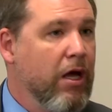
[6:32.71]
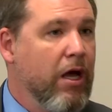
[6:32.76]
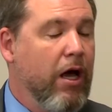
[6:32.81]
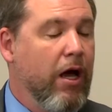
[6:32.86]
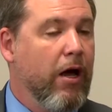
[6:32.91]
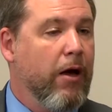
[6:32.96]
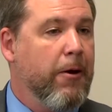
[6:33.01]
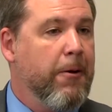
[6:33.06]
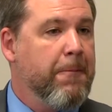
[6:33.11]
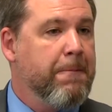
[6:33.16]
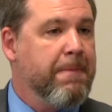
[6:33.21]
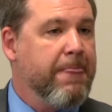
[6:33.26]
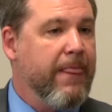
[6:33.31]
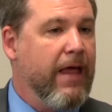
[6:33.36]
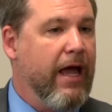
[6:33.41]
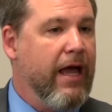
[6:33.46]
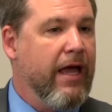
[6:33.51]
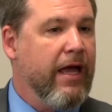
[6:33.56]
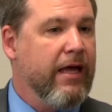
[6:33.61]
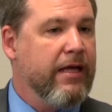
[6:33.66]

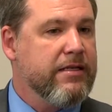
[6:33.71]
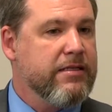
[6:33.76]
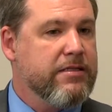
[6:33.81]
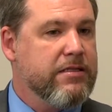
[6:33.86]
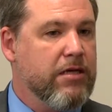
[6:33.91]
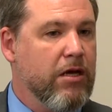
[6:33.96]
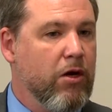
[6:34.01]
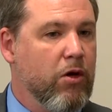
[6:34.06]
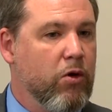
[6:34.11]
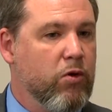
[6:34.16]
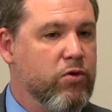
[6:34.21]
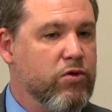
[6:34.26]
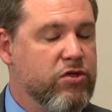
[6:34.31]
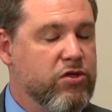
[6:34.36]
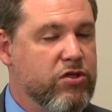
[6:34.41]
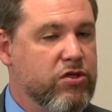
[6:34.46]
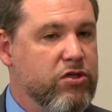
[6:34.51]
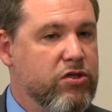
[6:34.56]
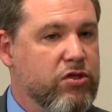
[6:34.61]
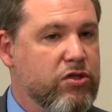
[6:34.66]
And so
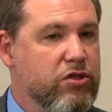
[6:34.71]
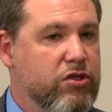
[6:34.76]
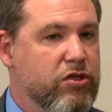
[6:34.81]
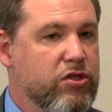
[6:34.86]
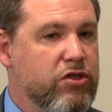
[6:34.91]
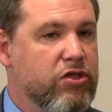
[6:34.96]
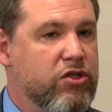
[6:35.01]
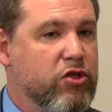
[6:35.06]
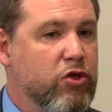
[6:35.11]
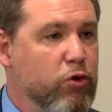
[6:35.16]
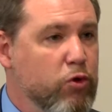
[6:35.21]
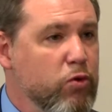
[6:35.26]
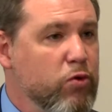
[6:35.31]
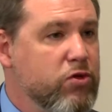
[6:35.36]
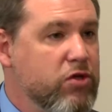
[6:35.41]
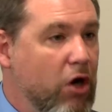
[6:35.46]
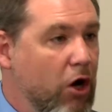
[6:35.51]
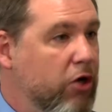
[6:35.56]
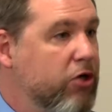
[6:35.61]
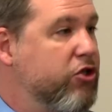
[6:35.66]
schools
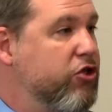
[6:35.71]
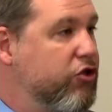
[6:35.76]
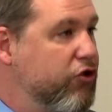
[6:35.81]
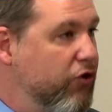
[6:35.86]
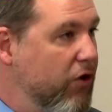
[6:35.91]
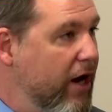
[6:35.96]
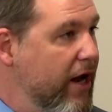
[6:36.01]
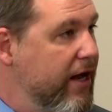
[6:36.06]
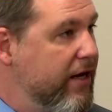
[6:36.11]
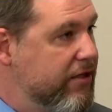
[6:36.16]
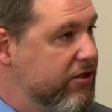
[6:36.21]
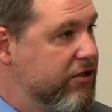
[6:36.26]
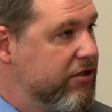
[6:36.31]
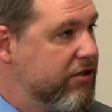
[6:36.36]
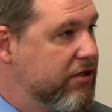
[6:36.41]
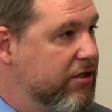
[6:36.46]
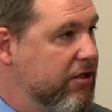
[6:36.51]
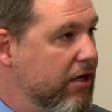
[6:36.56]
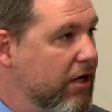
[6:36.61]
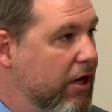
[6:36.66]
are
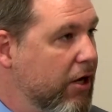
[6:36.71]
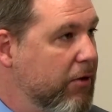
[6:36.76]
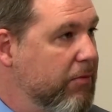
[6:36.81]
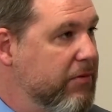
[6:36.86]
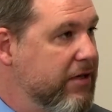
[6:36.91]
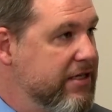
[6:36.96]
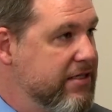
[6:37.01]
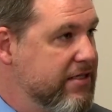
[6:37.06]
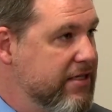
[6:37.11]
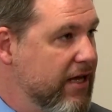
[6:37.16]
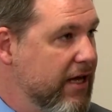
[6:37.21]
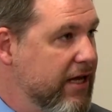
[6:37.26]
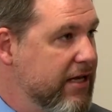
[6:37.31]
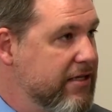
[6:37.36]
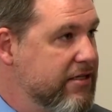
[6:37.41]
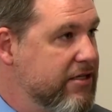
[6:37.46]
stretched these days.